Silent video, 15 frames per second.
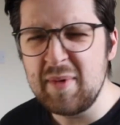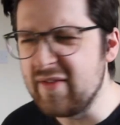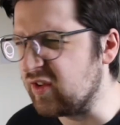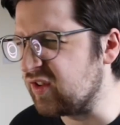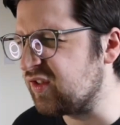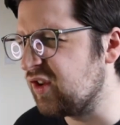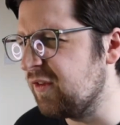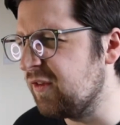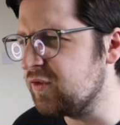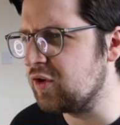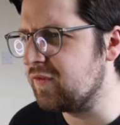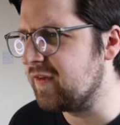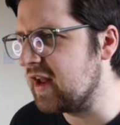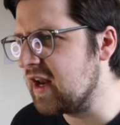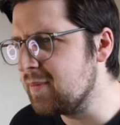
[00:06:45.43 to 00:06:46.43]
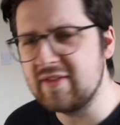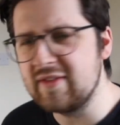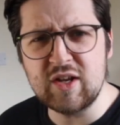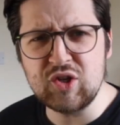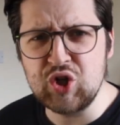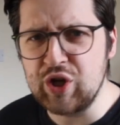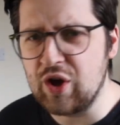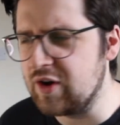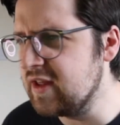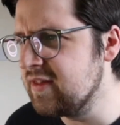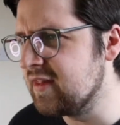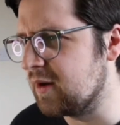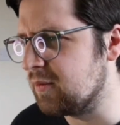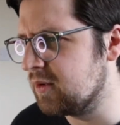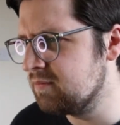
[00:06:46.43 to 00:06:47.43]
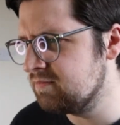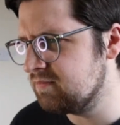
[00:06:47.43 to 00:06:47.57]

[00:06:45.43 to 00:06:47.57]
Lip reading: Bit of a soft Travella, but it's actually gone in, that one.